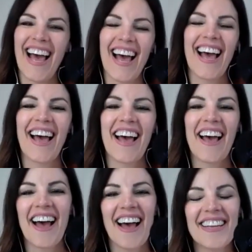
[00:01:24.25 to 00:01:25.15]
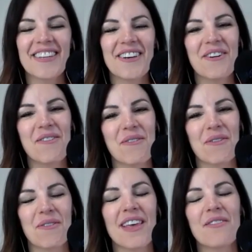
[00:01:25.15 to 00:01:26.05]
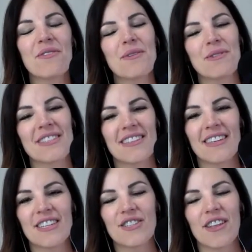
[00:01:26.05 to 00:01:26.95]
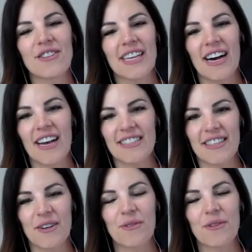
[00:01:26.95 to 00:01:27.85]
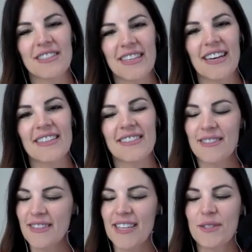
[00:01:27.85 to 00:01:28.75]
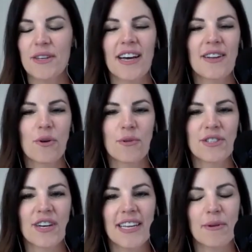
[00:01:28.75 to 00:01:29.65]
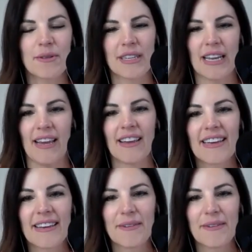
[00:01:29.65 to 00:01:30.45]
I know. Thankfully, we're still in each other's eyes, though, because that's kind of what we're talking about today.